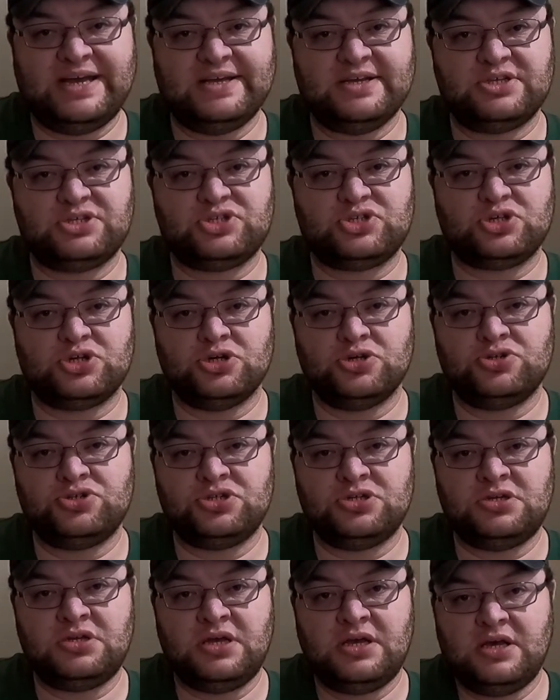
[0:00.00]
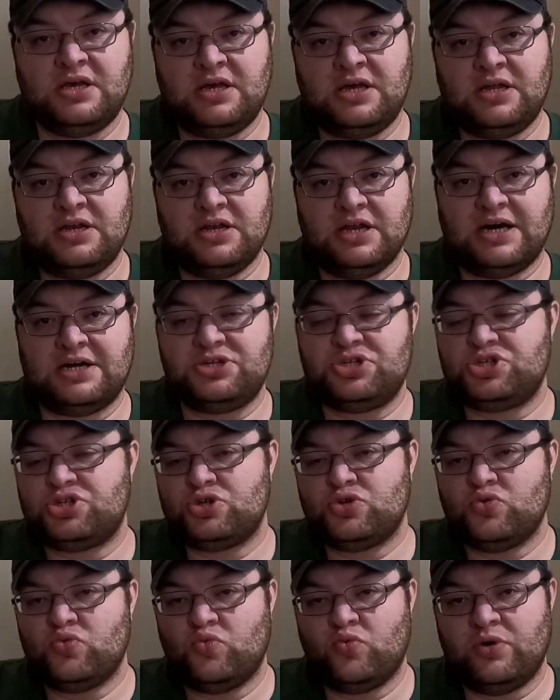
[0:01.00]
excursion. Not
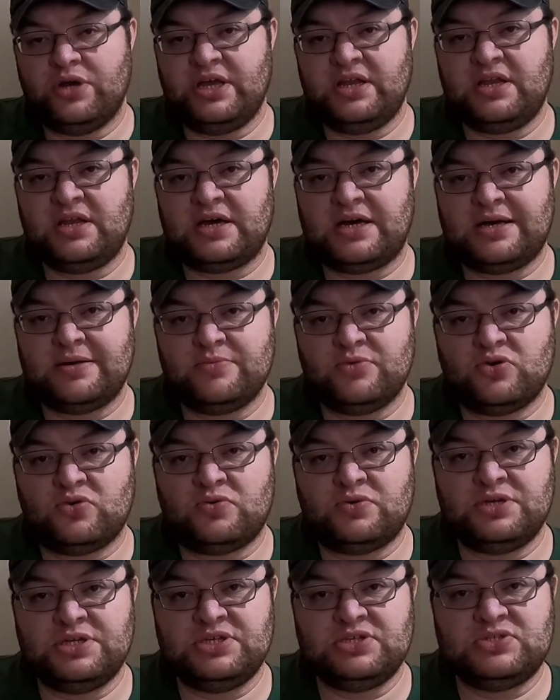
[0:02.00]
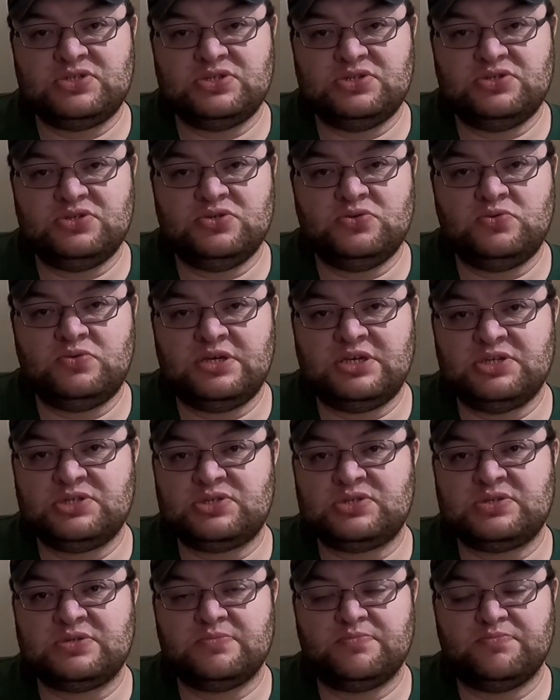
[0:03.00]
sure when I'm going to do
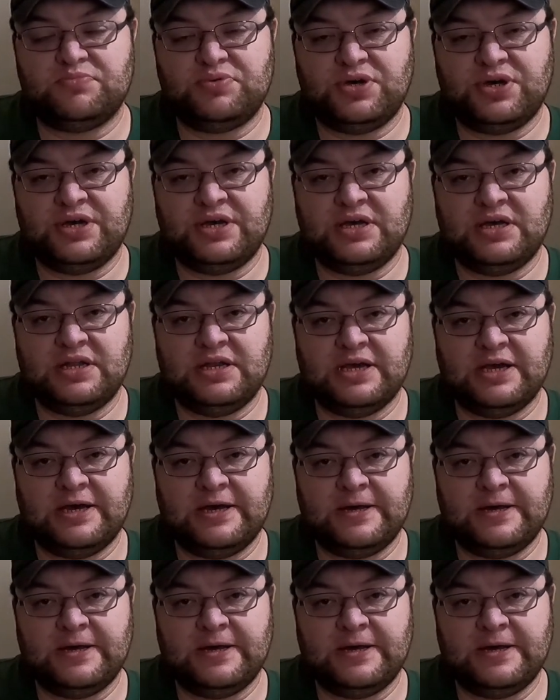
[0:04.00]
this, but